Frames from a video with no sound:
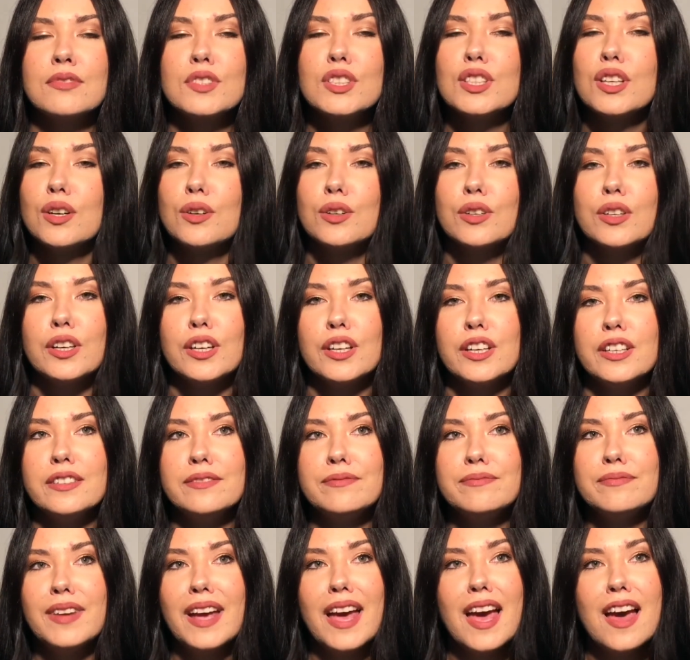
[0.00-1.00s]
good,
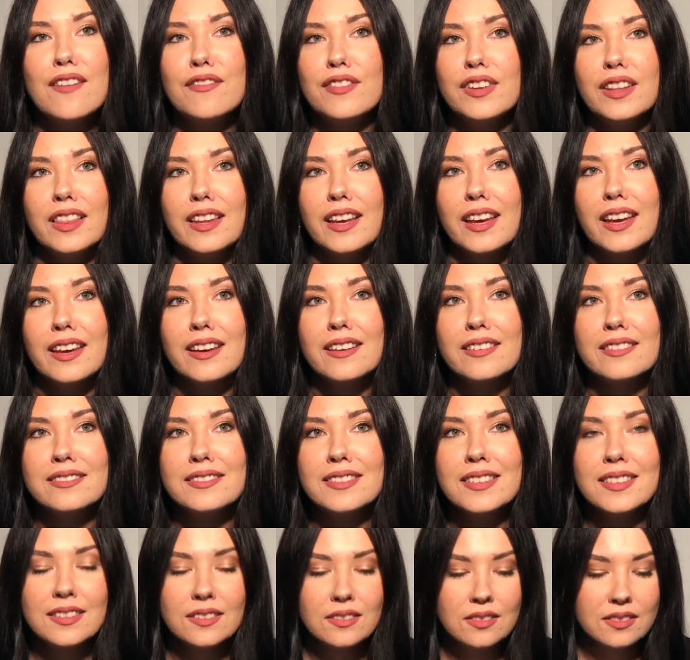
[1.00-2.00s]
heavenly.
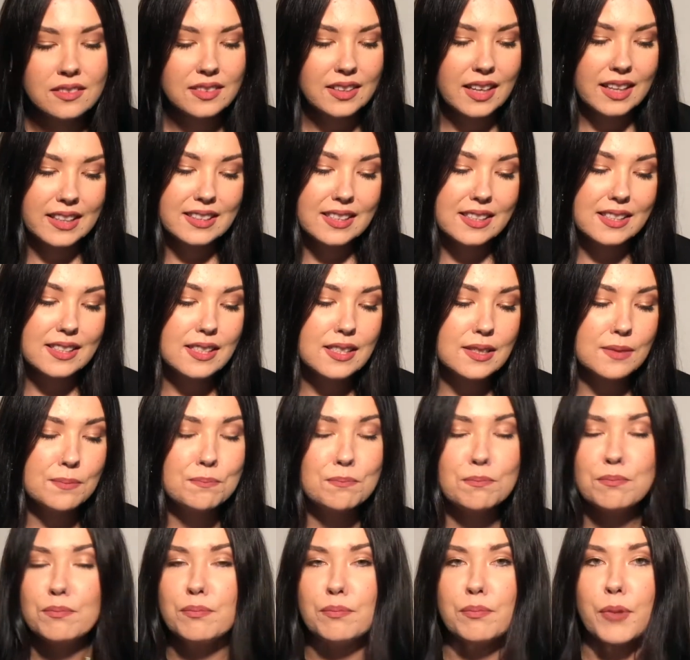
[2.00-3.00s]
Like this is
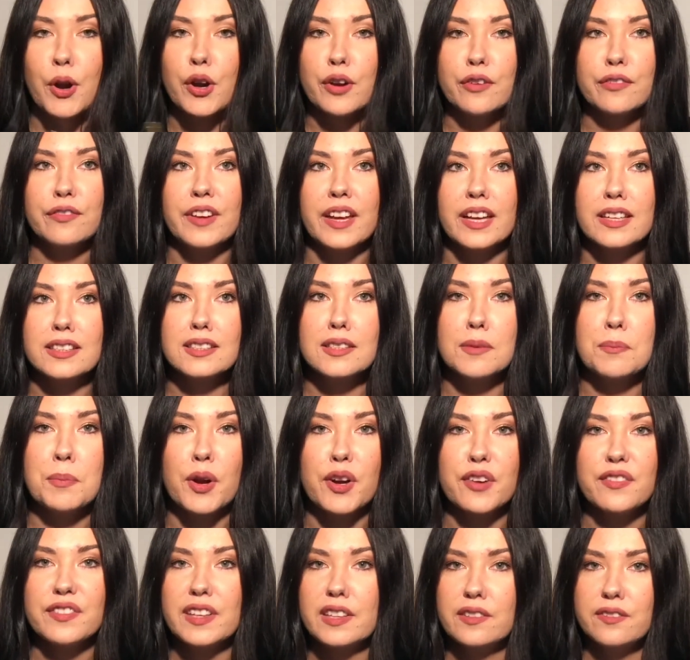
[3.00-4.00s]
perfect, the
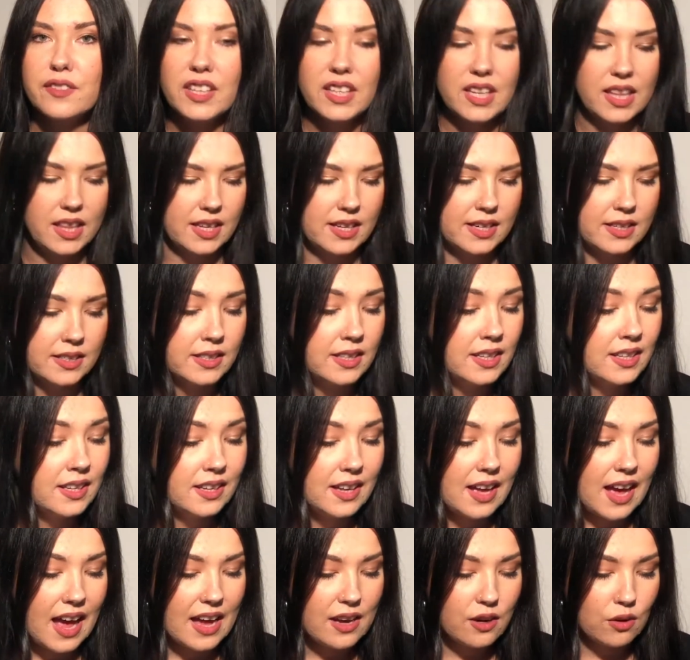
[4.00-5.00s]
perfect vanilla.
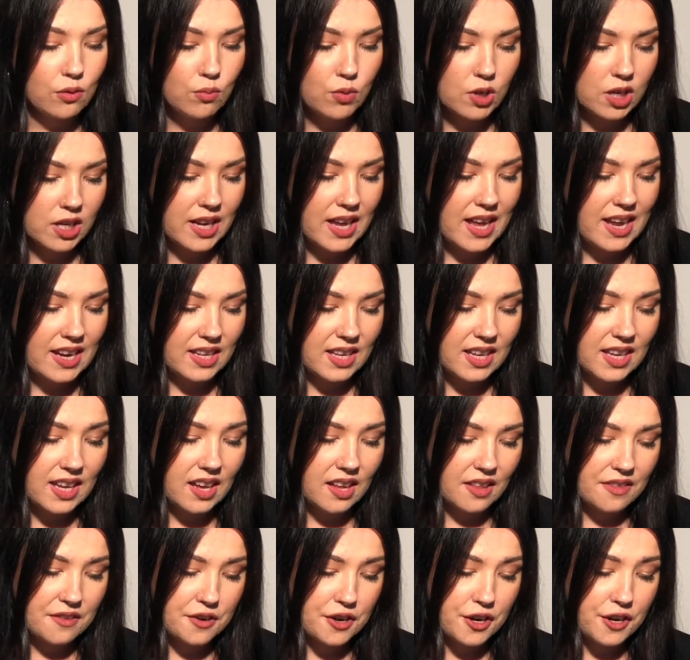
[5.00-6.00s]
I don't want any
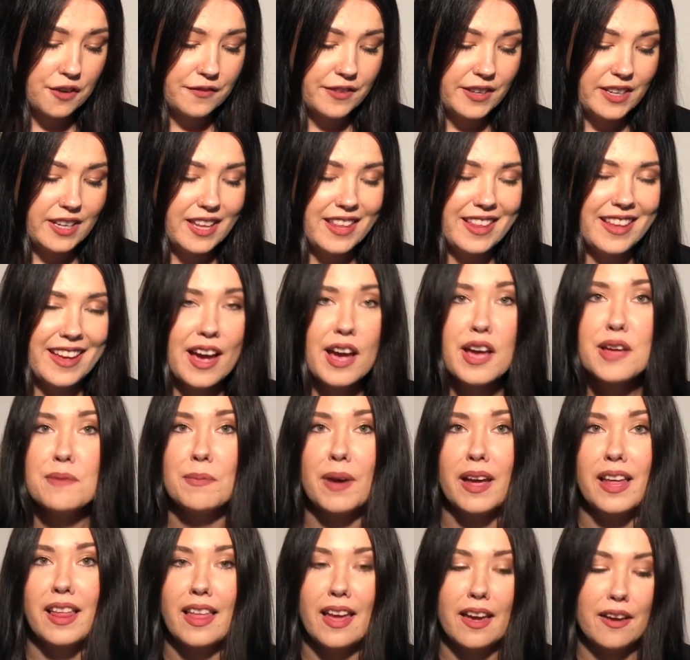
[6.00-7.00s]
other vanilla in
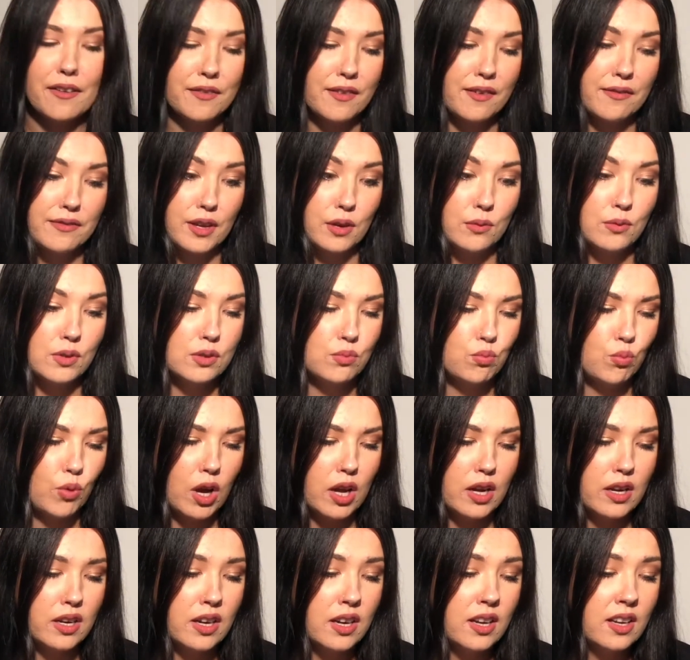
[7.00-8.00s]
my life. If there was
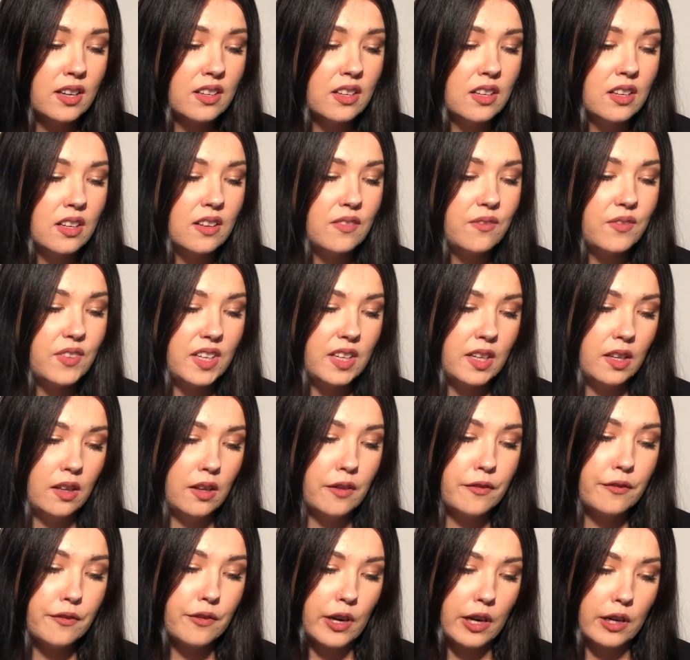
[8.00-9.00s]
one vanilla
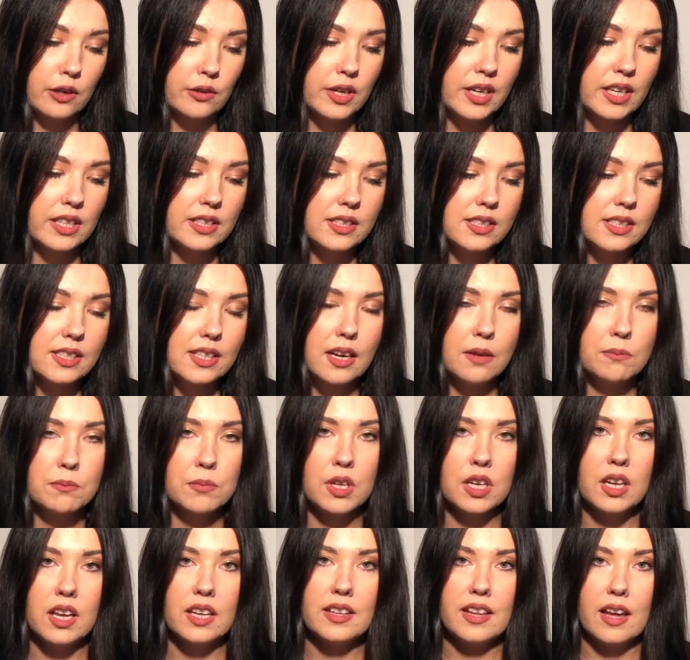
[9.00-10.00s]
fragrance that
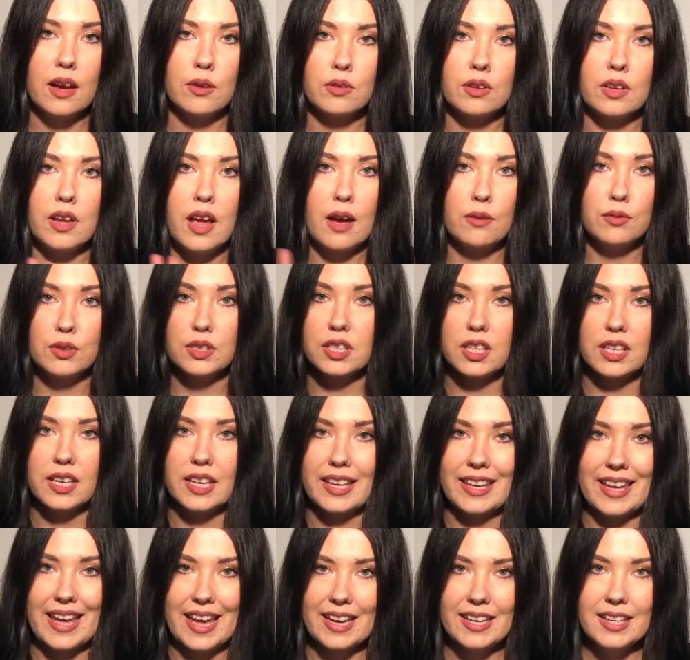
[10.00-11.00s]
I was gonna
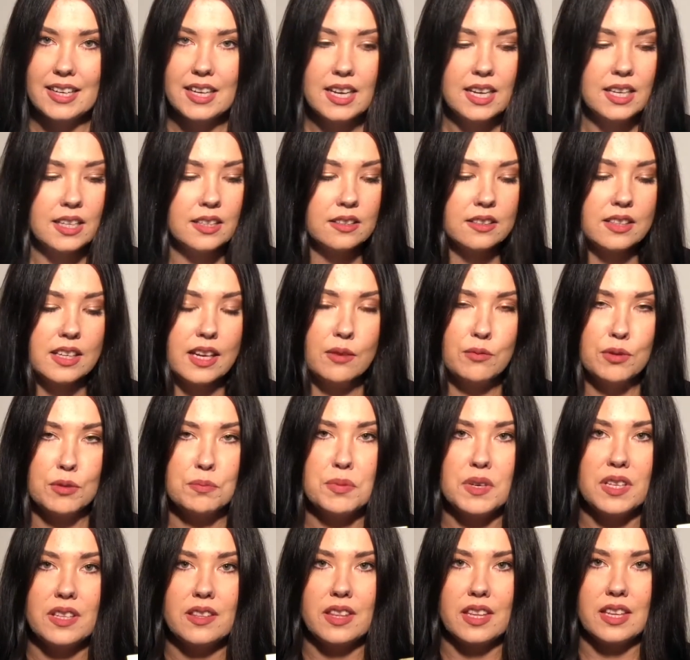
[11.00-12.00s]
get, it would
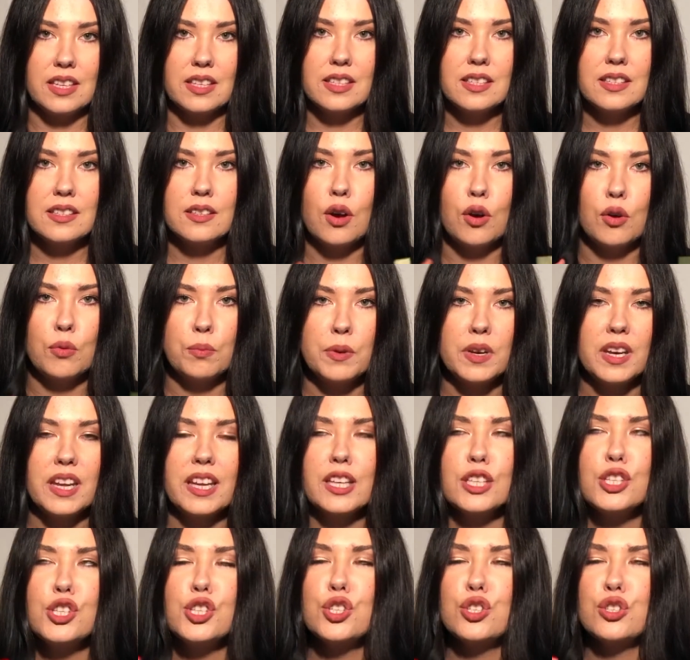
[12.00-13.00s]
be this. The opening
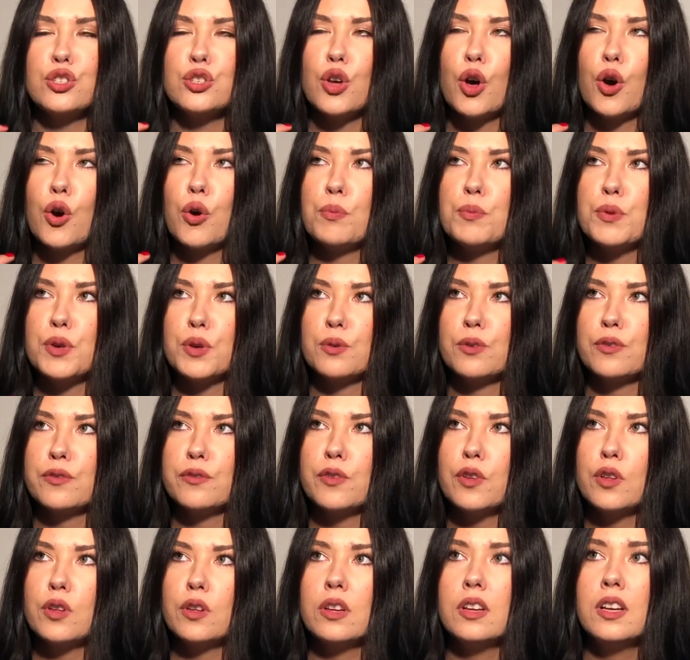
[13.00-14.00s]
is so
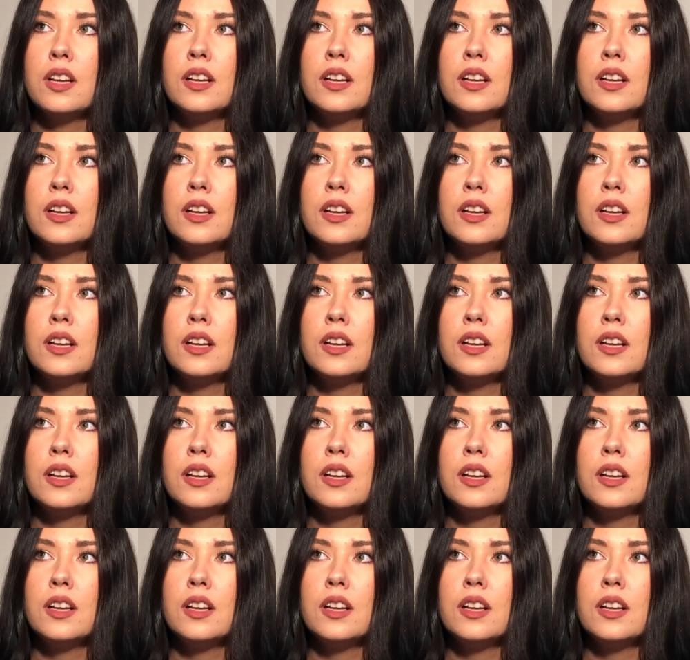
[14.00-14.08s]
beautiful.